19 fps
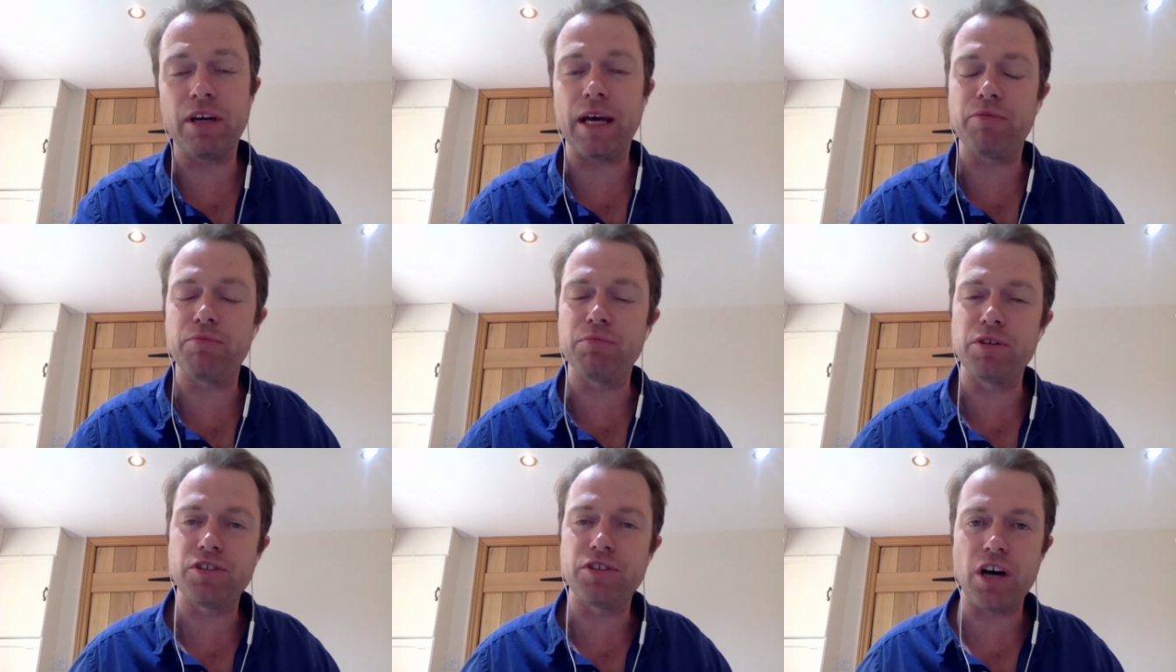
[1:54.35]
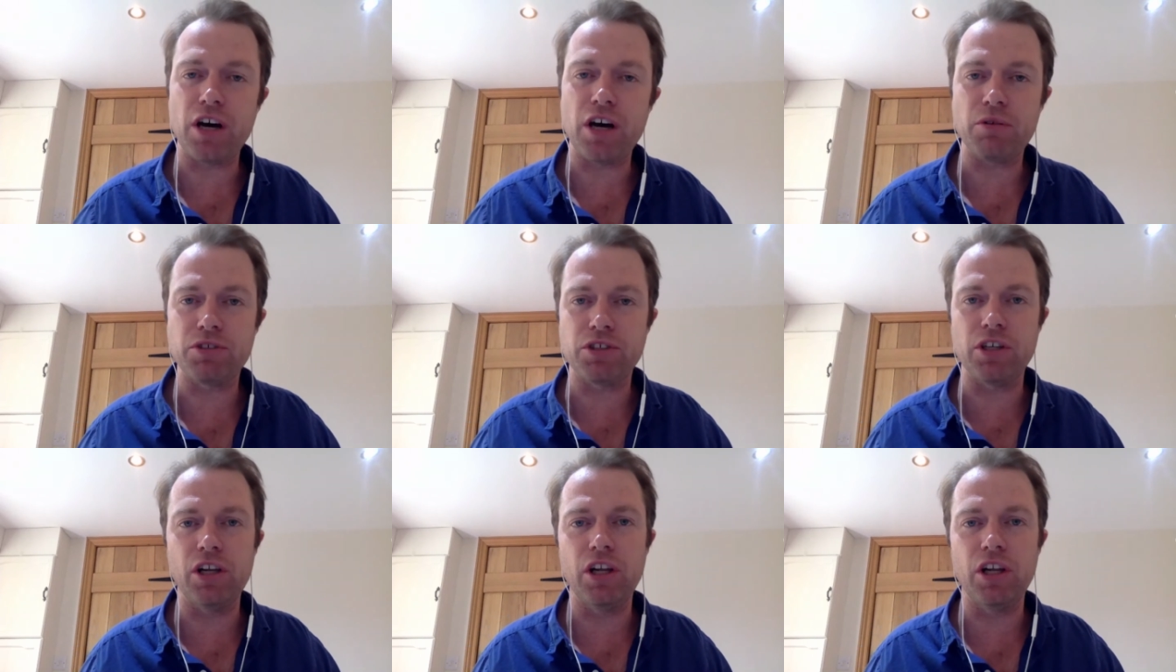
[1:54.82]
Came from the dark,
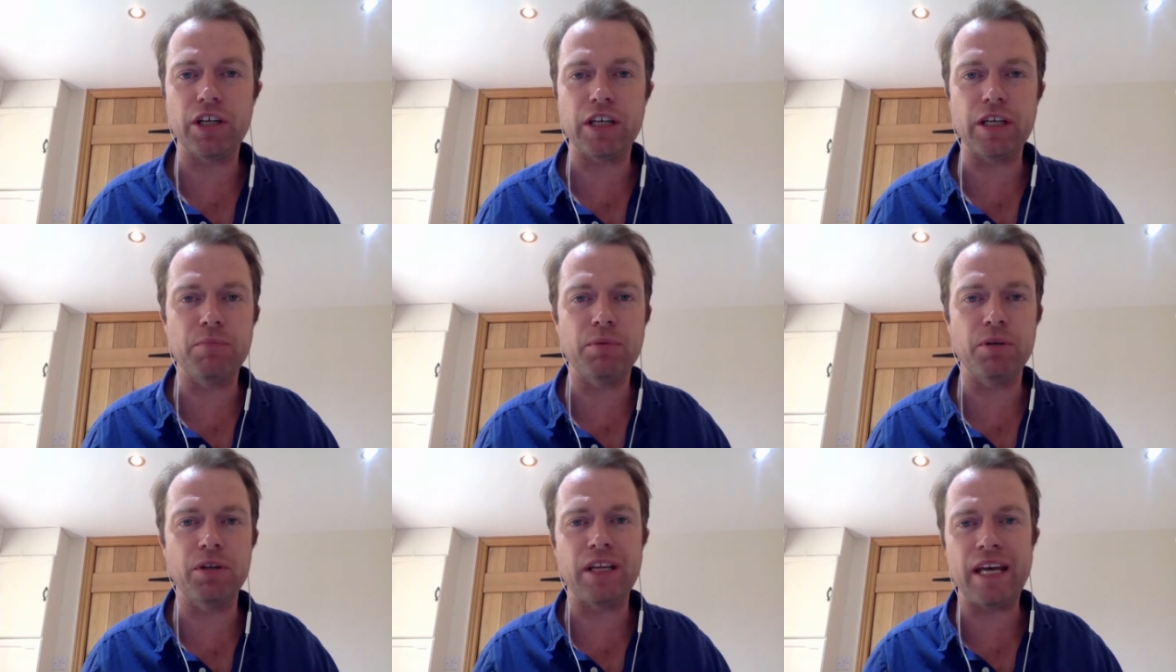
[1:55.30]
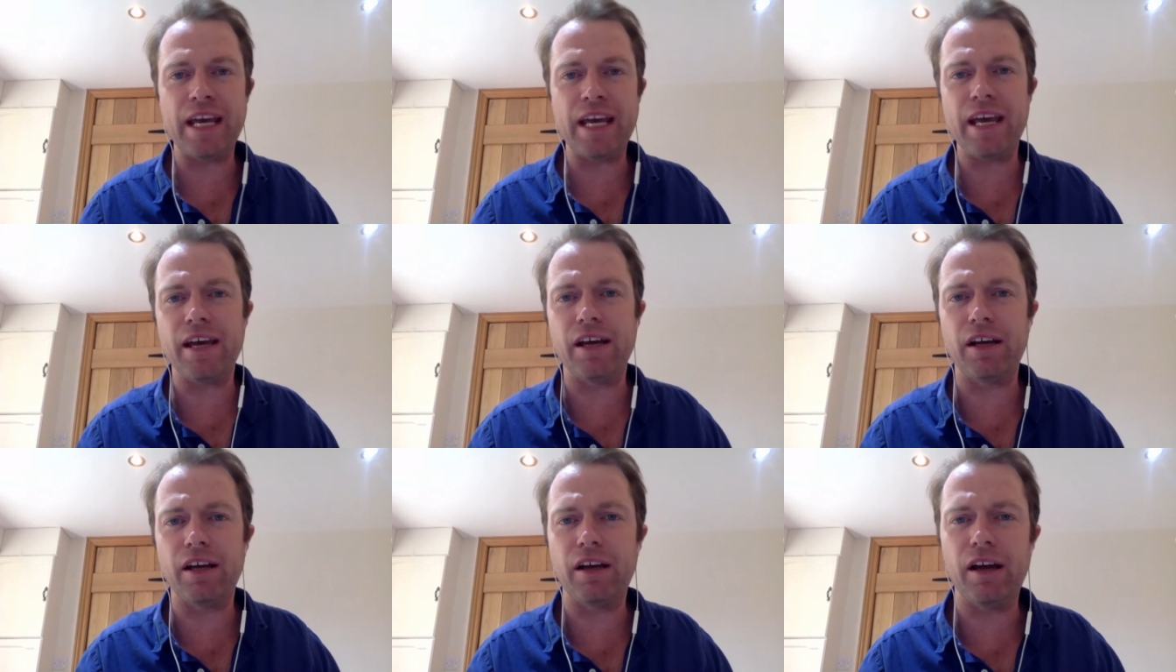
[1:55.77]
was unlucky, but
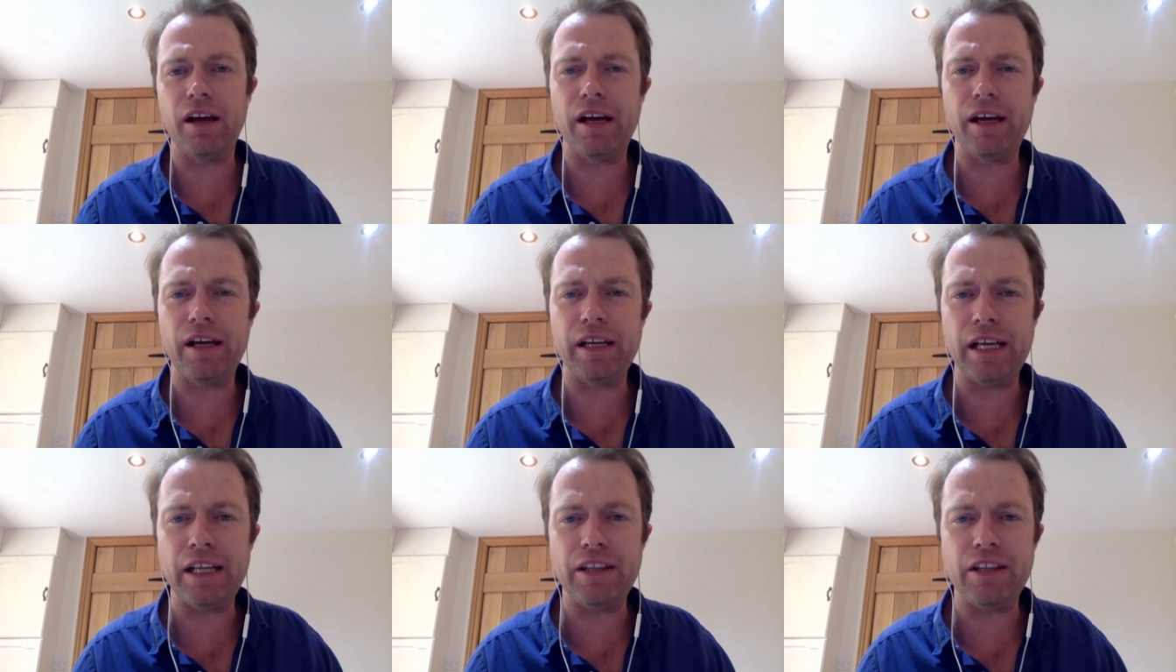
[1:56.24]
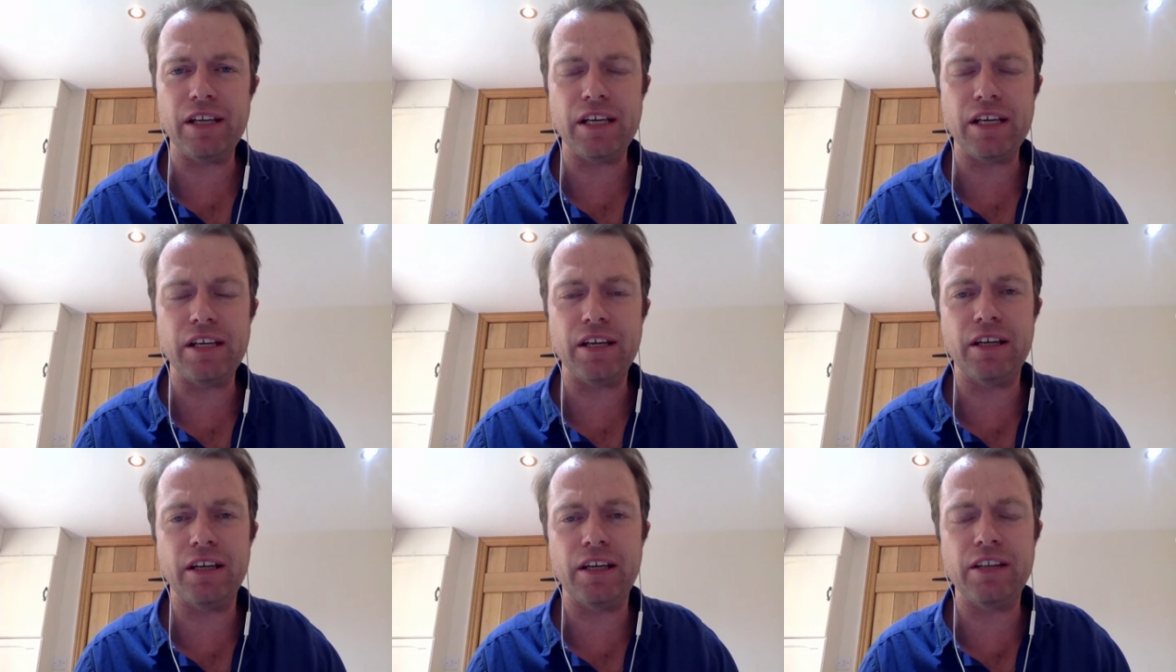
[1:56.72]
here uh, in
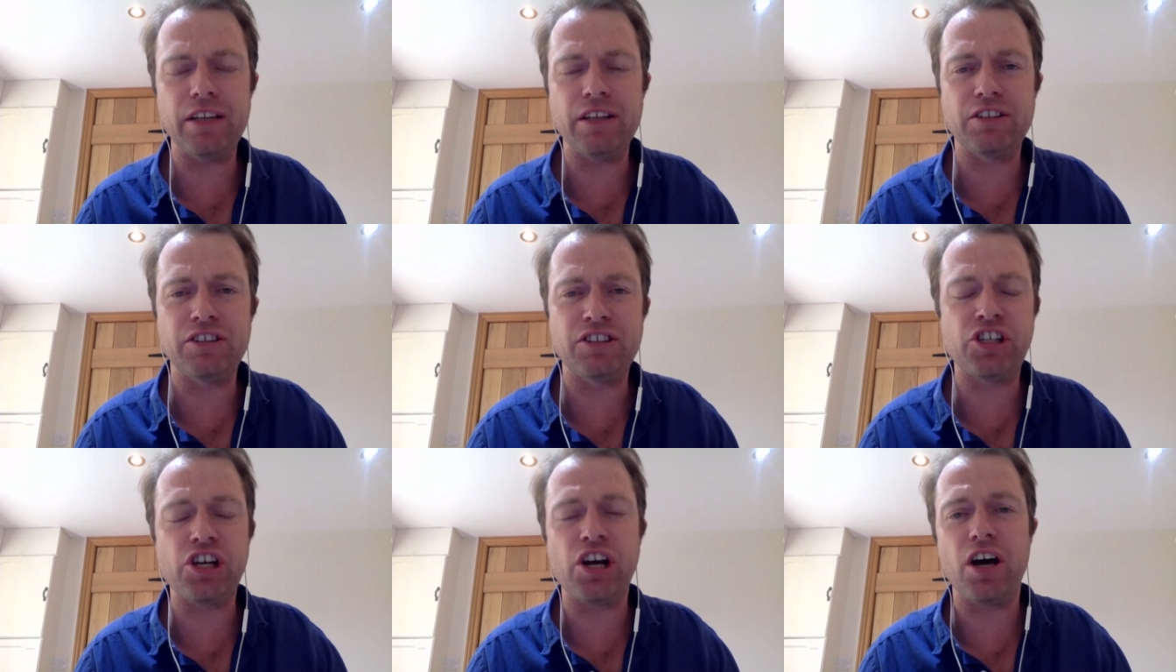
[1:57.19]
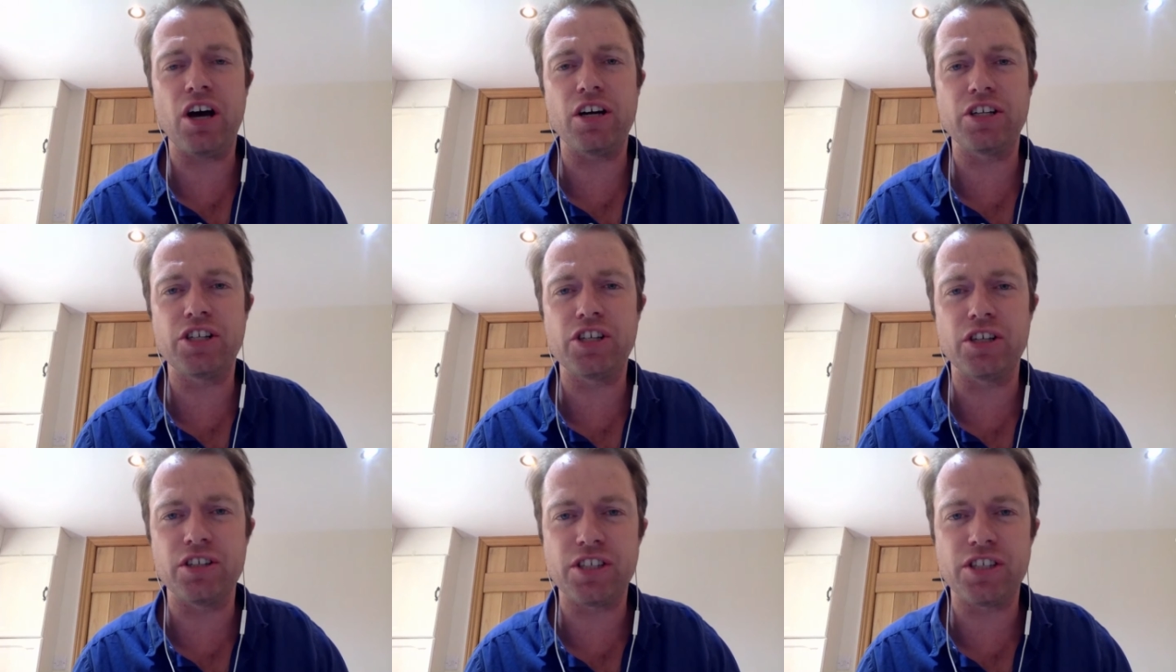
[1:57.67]
the uh, in the
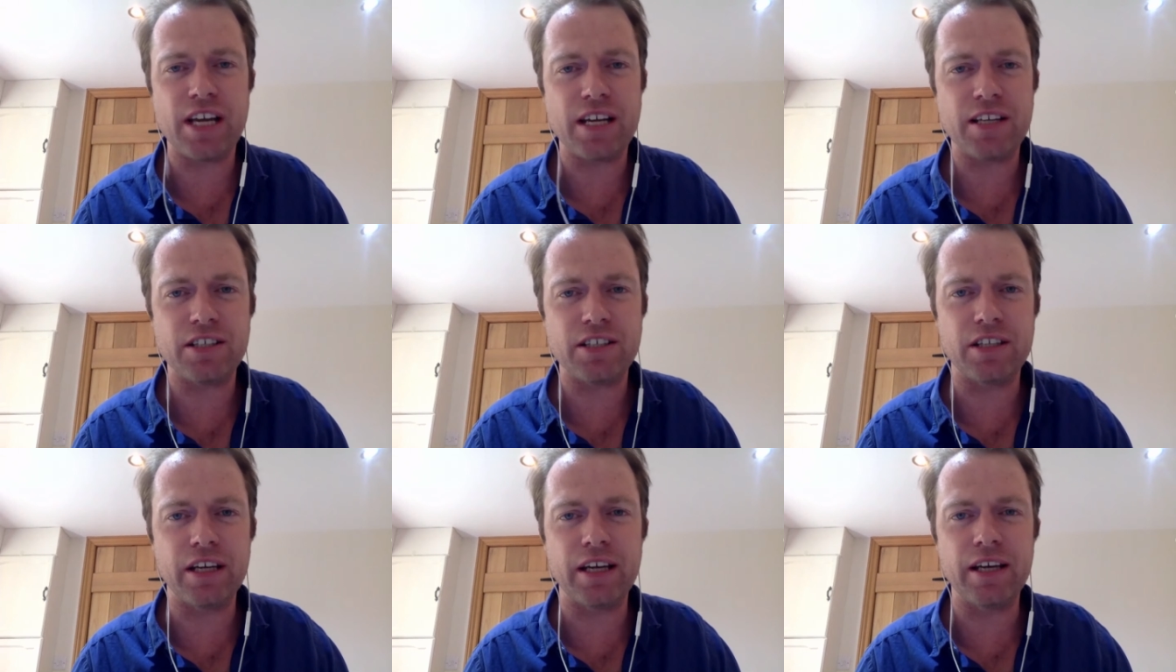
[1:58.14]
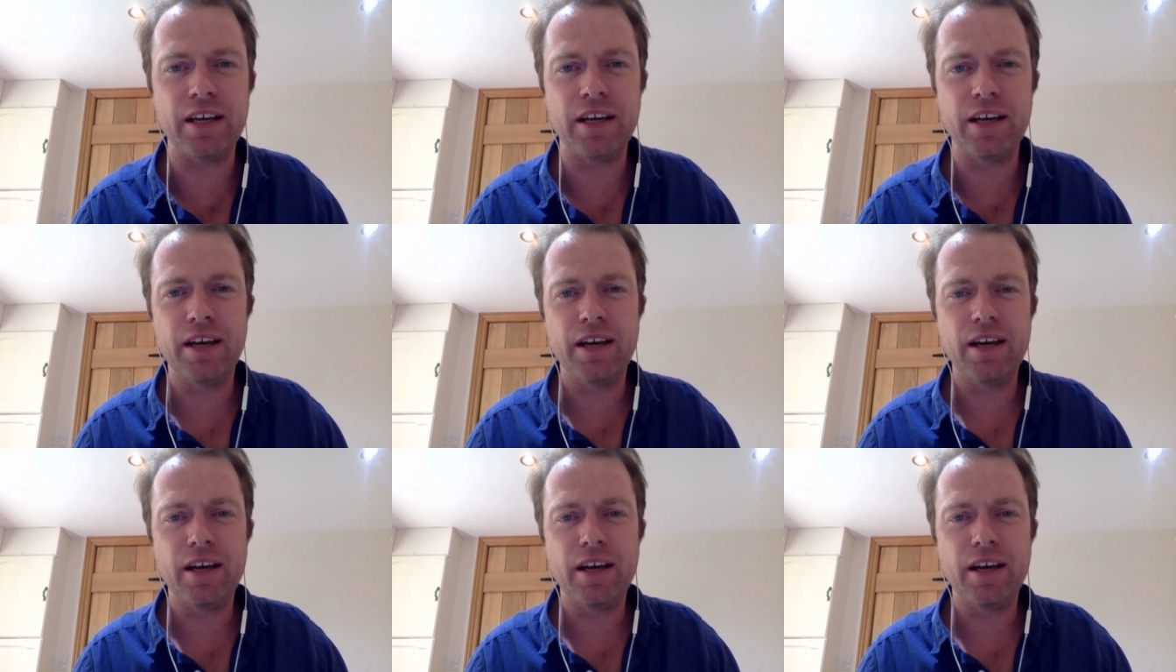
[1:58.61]
charge on Saturday,